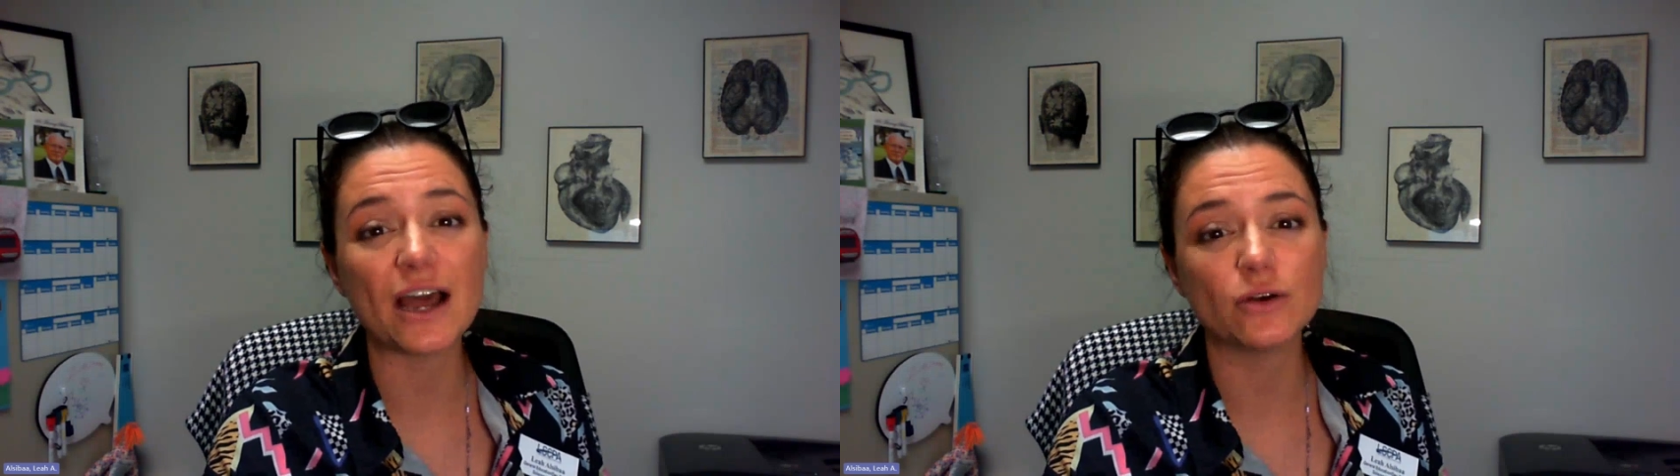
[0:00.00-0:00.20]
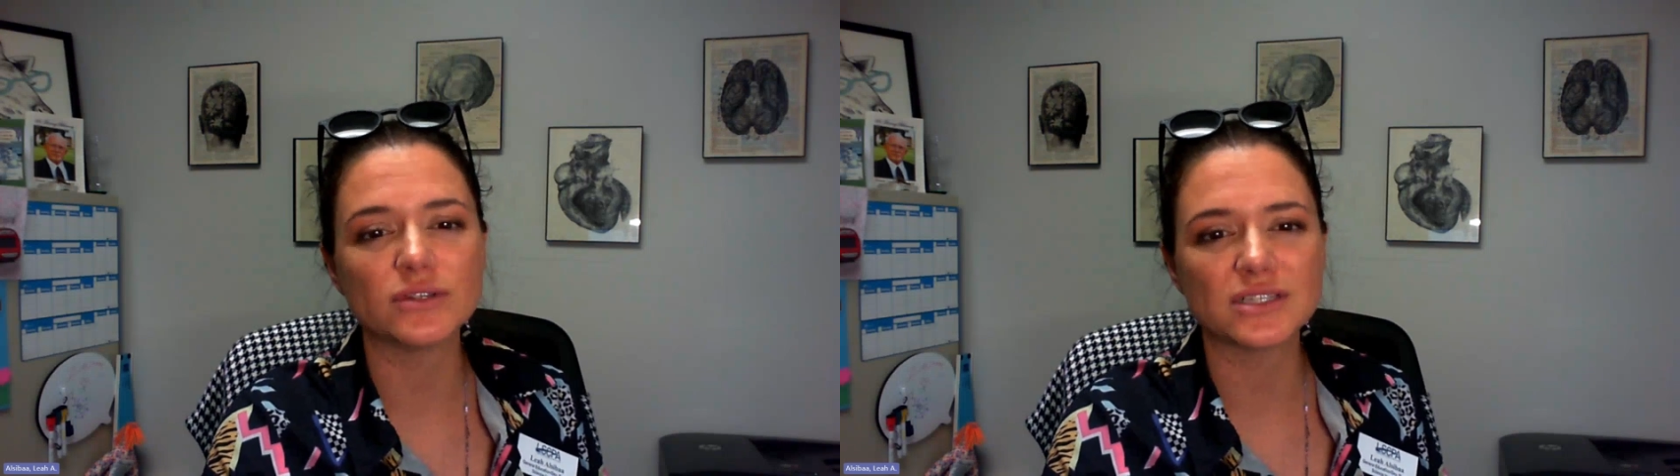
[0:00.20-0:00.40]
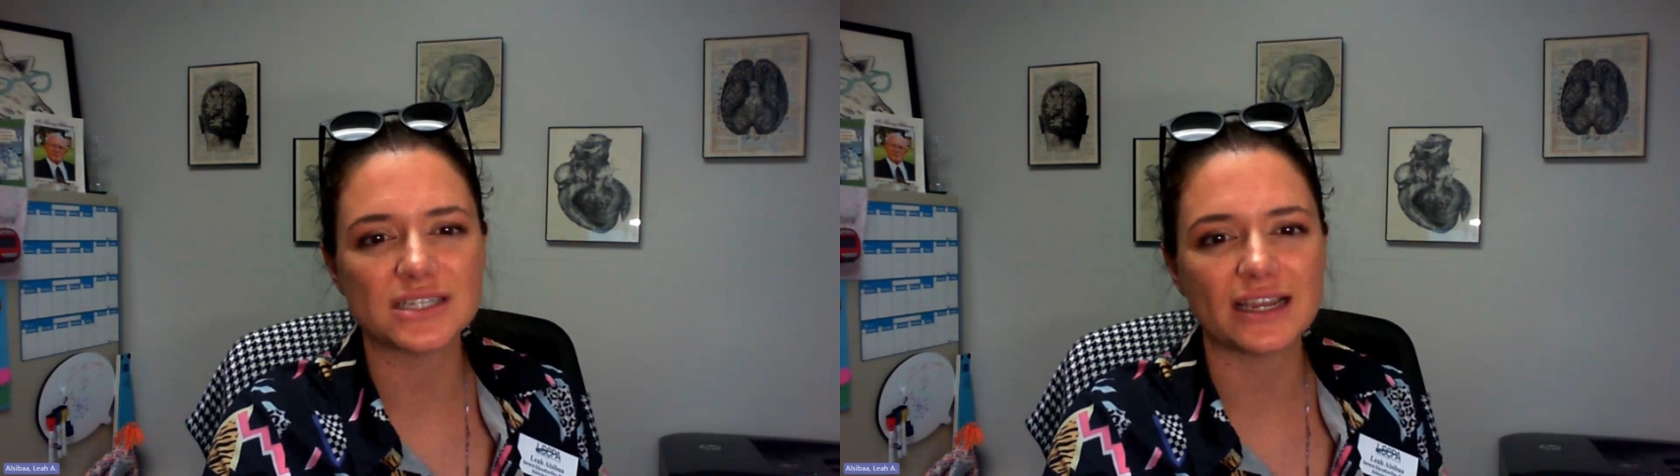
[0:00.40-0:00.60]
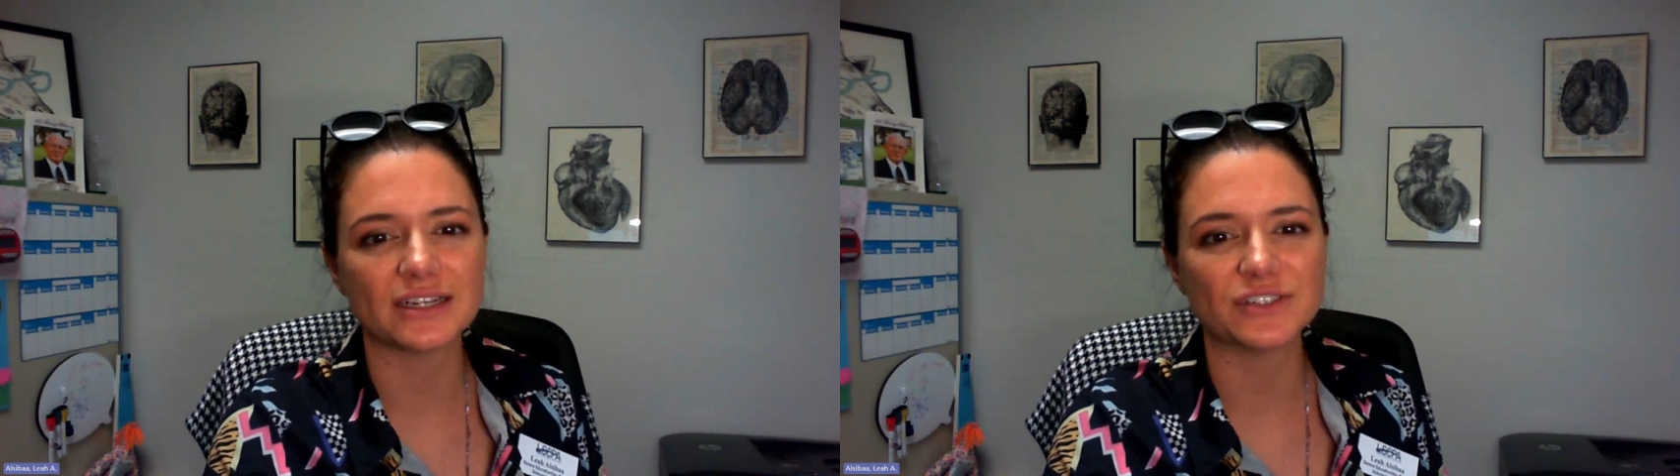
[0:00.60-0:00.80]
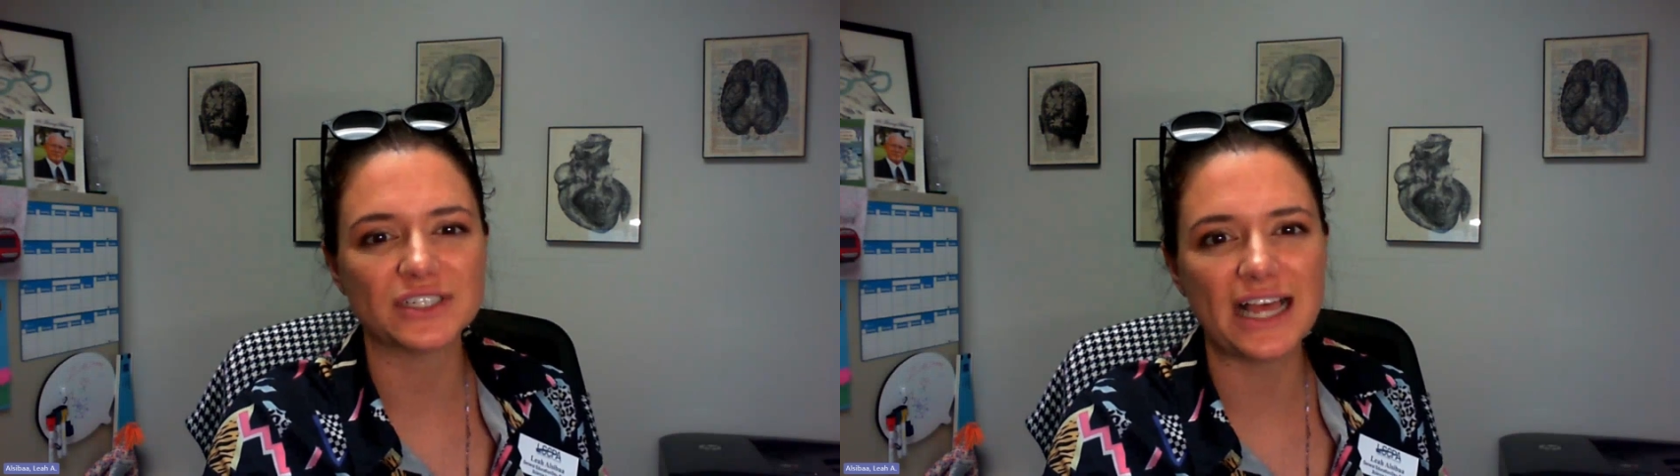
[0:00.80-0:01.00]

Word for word: outside of